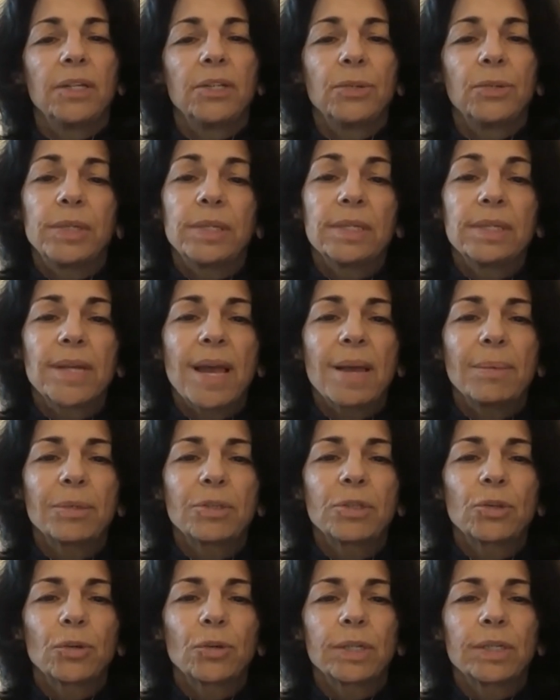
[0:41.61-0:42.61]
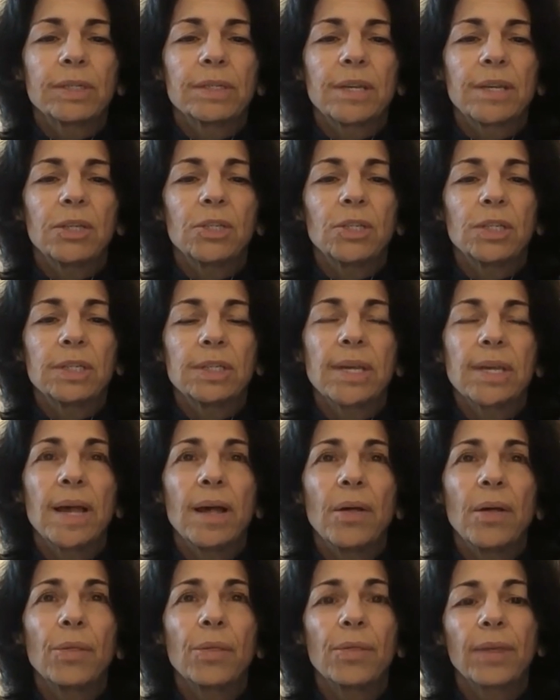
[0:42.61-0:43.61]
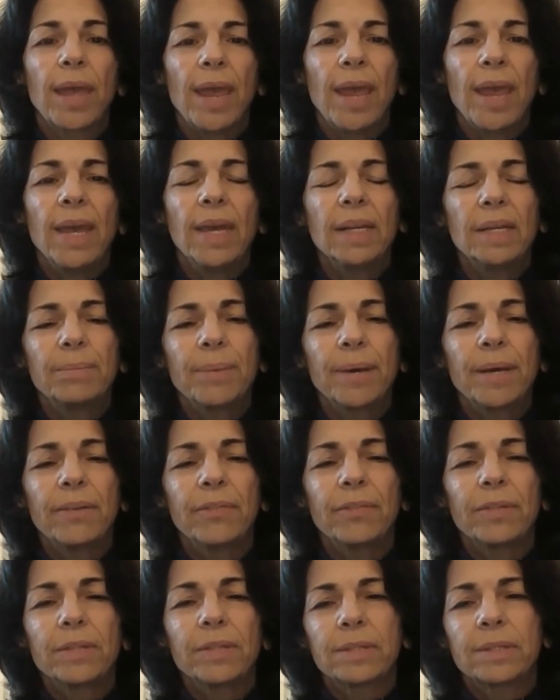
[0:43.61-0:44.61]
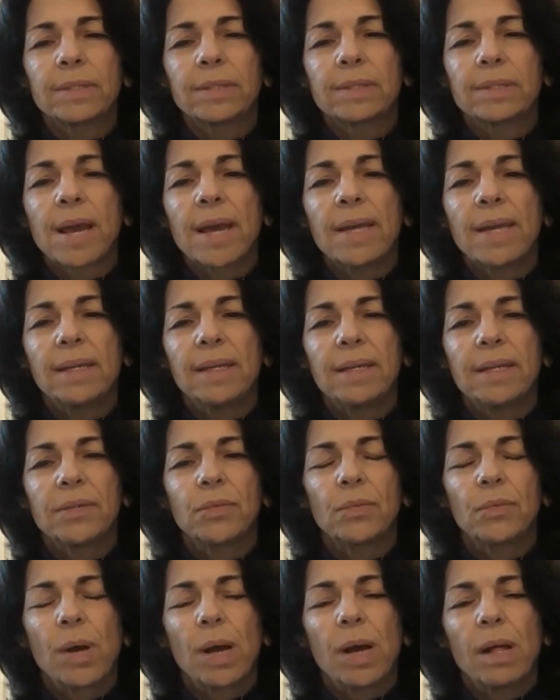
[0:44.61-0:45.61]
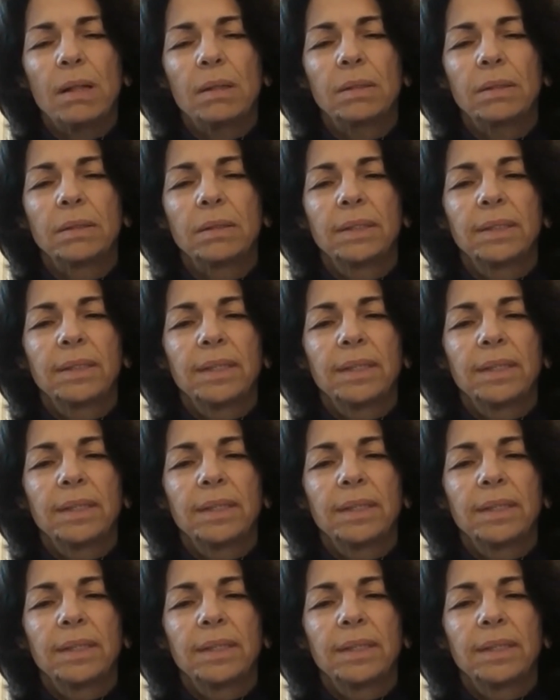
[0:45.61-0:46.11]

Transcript: to an established organization's health and benefits society as well.